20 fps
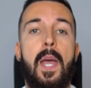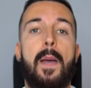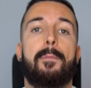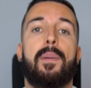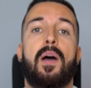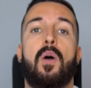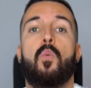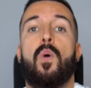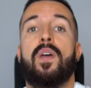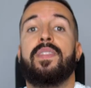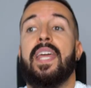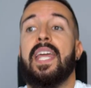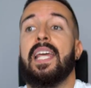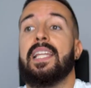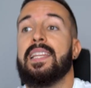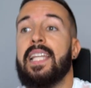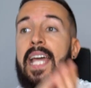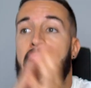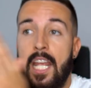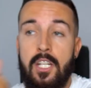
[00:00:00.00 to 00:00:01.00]
But when they
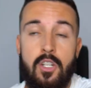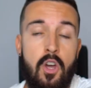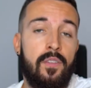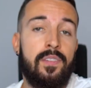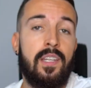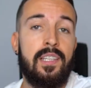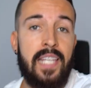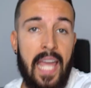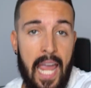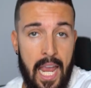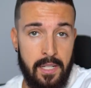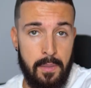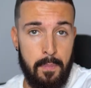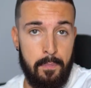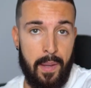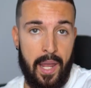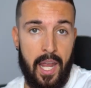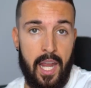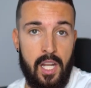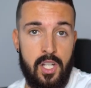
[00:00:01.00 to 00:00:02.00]
land on the landing
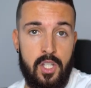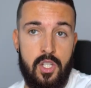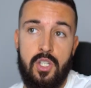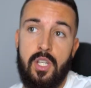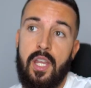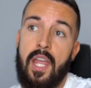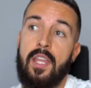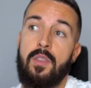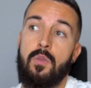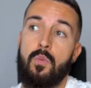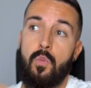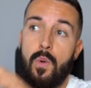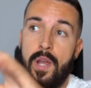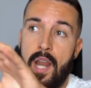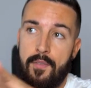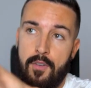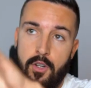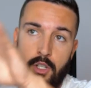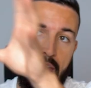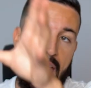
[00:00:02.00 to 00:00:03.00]
page, and
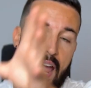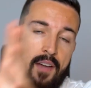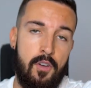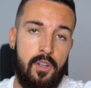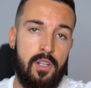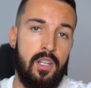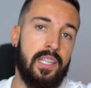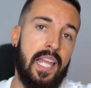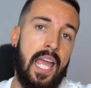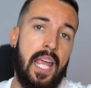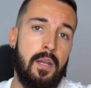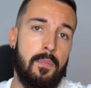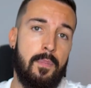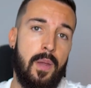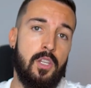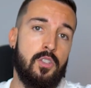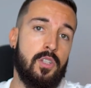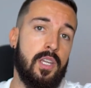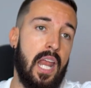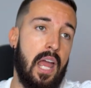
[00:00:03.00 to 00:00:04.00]
whatever you have on the landing
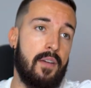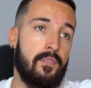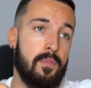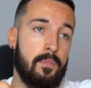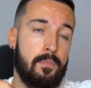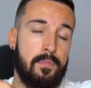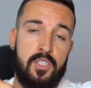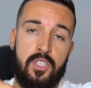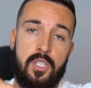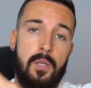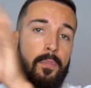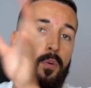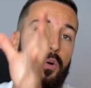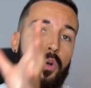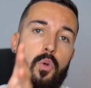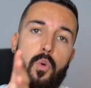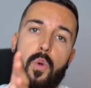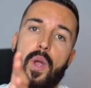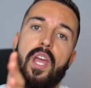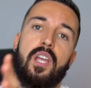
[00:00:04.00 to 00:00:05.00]
page, you can have a simple
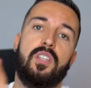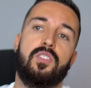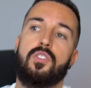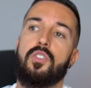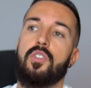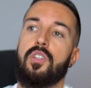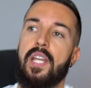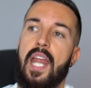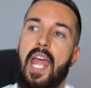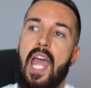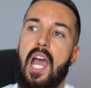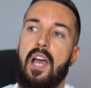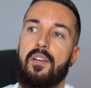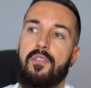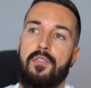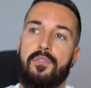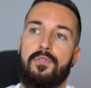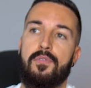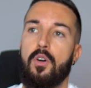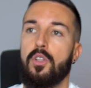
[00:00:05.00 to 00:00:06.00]
quiz, you can have
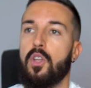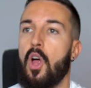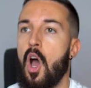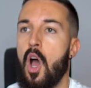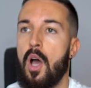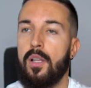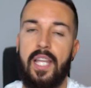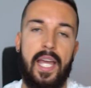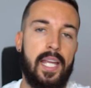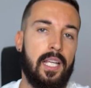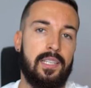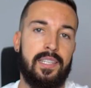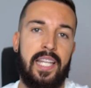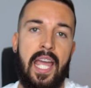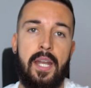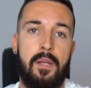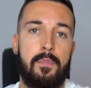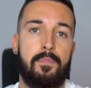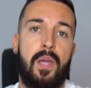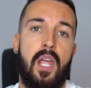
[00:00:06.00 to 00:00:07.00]
a full-on like
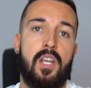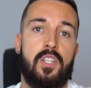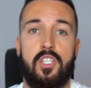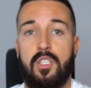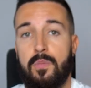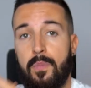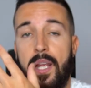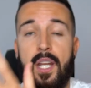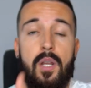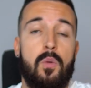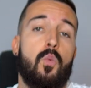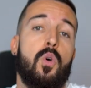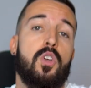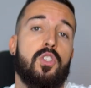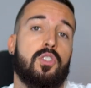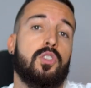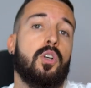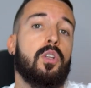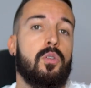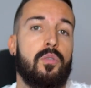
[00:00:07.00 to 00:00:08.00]
landing page explaining what
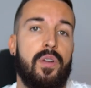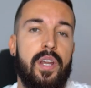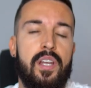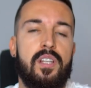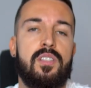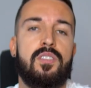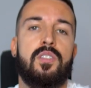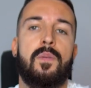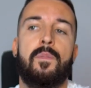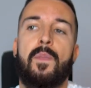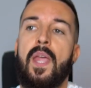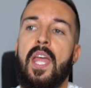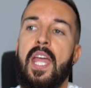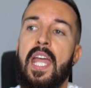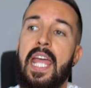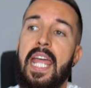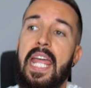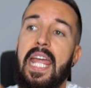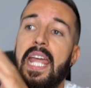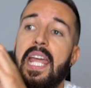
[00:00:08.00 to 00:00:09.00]
solar is.
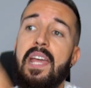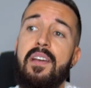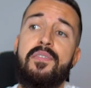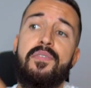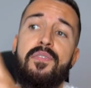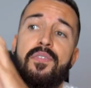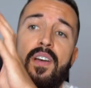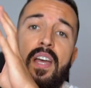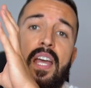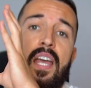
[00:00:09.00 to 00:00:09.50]
If